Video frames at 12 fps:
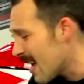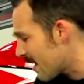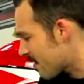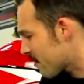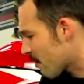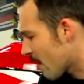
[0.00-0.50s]

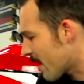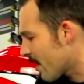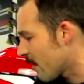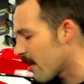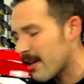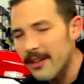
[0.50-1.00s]
and it's starting
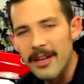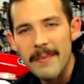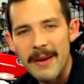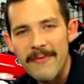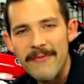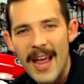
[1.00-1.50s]
to look a little
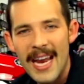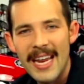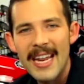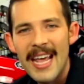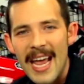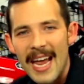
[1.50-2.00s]
bit
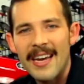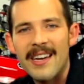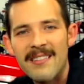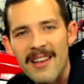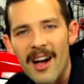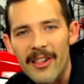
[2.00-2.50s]
faded and
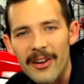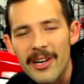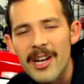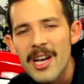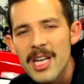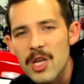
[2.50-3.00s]
discolored.